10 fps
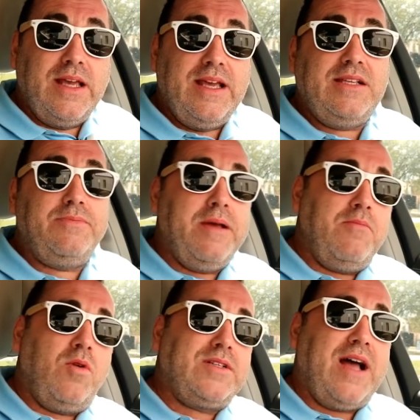He spent
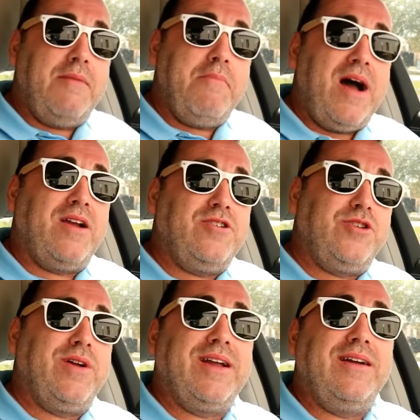more time
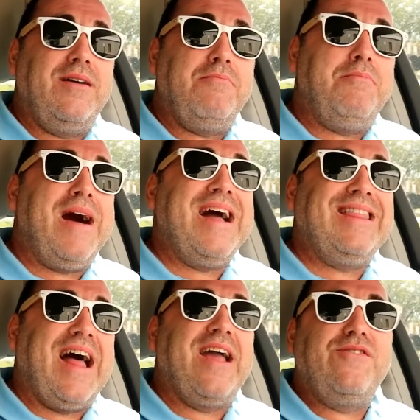monitoring my
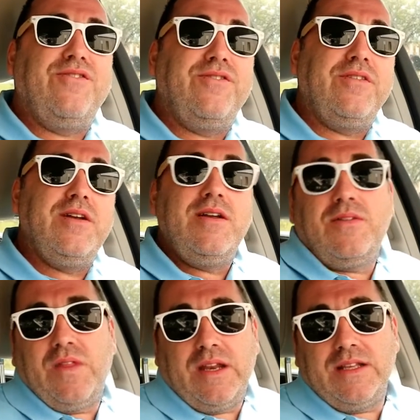life
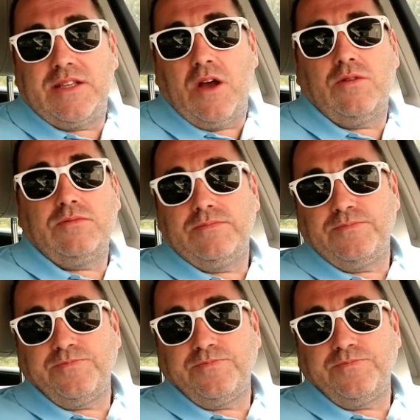than his own.